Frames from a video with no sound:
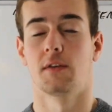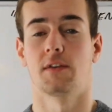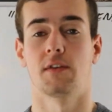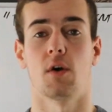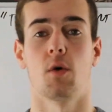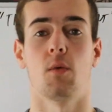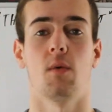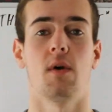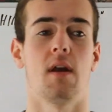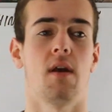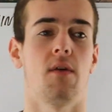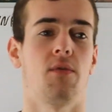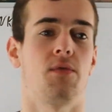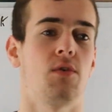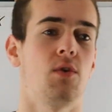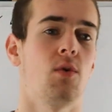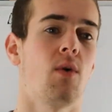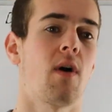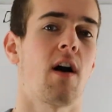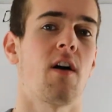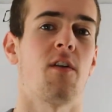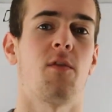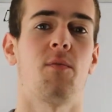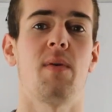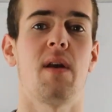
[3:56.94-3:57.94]
So if
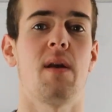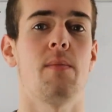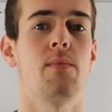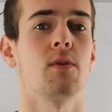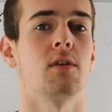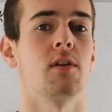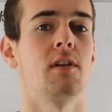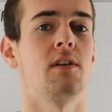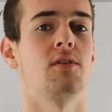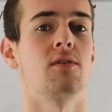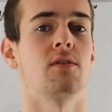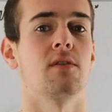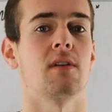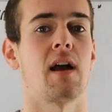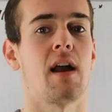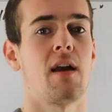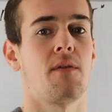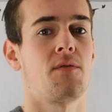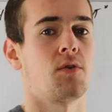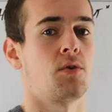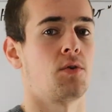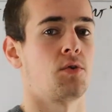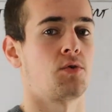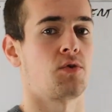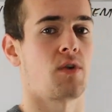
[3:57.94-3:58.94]
you have people in your
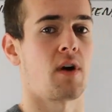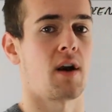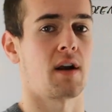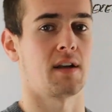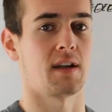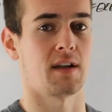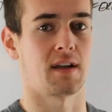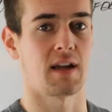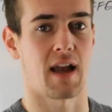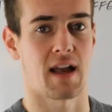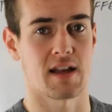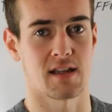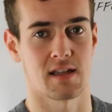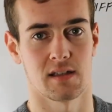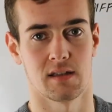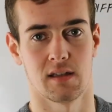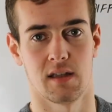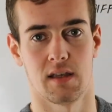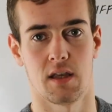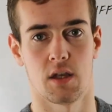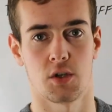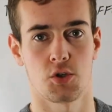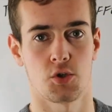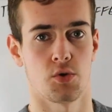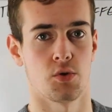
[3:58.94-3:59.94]
life that are trying to
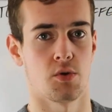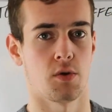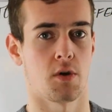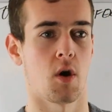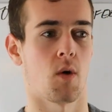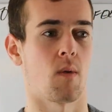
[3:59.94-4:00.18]
constantly get you